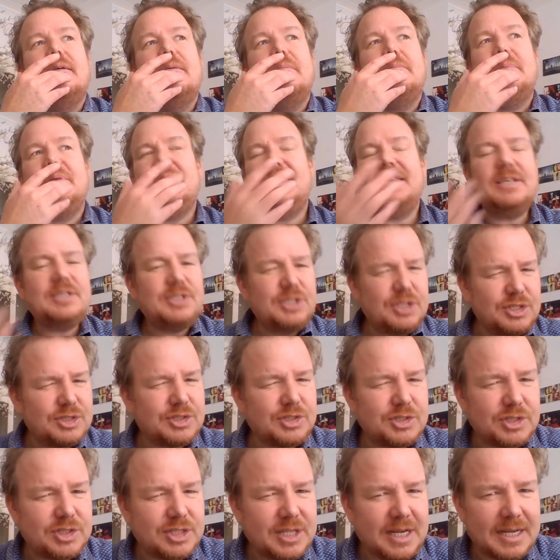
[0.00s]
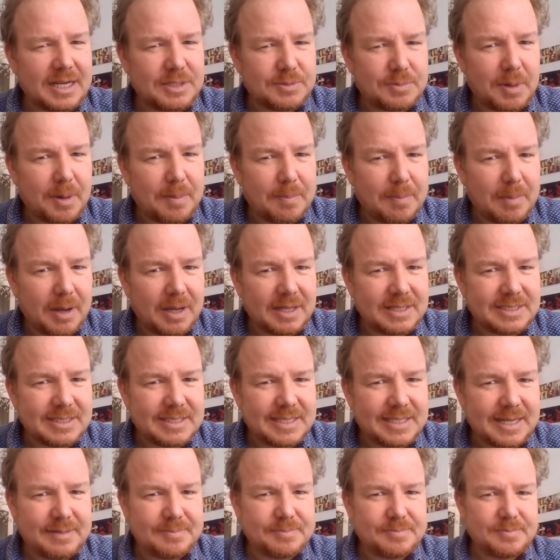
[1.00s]
But this doesn't change my
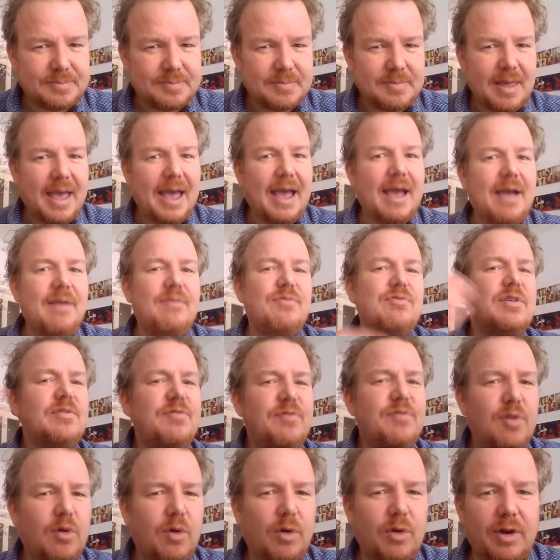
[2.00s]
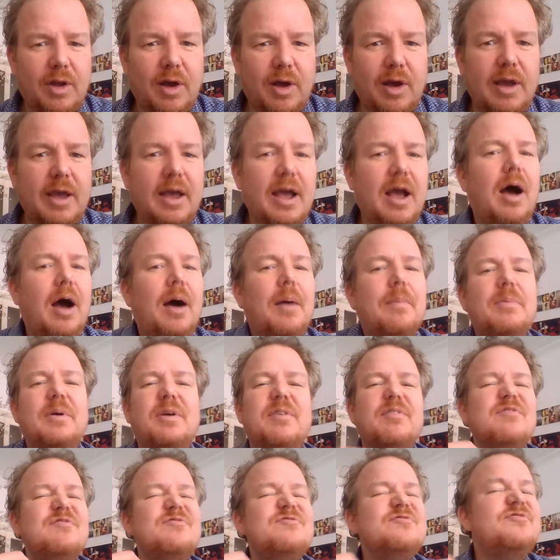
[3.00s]
mindset. Every fortnight, I'm
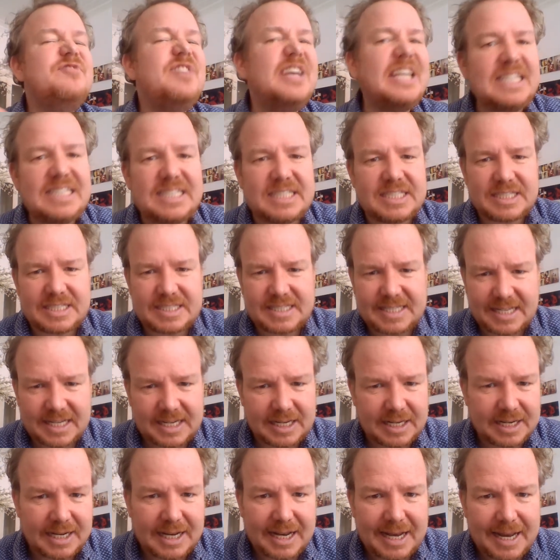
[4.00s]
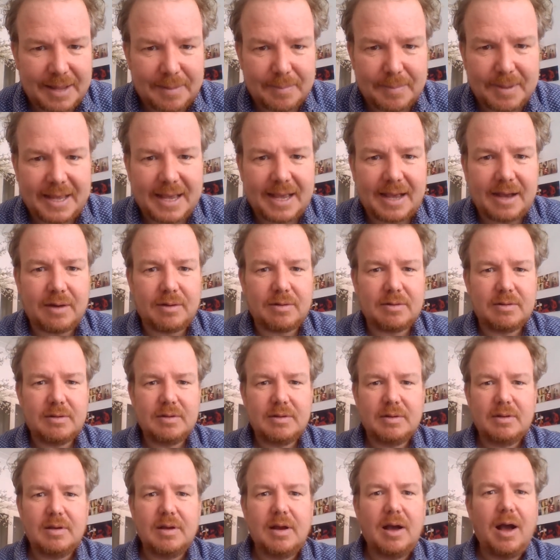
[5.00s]
convinced they're going to let me out.
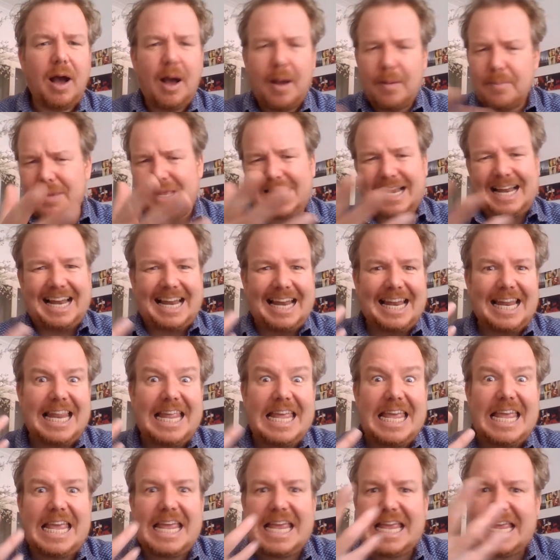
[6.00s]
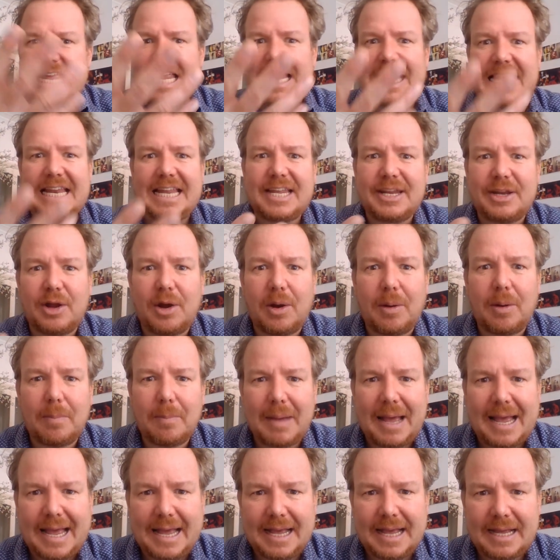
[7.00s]
I'm clearly not
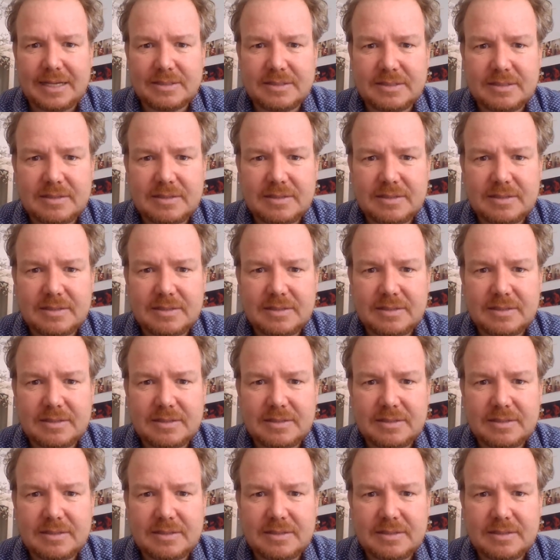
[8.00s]
mad.